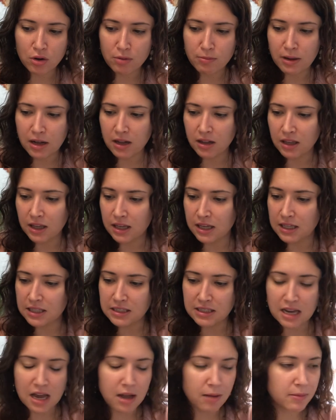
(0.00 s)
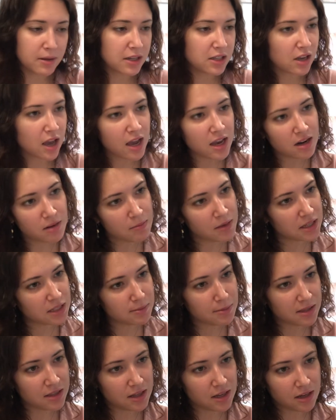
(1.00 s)
about like Adele, but it kind of makes
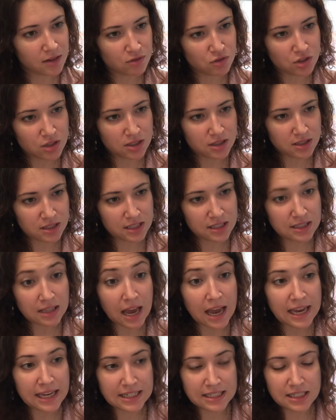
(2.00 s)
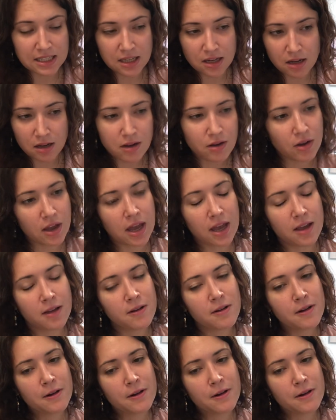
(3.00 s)
me think of just this idea, okay?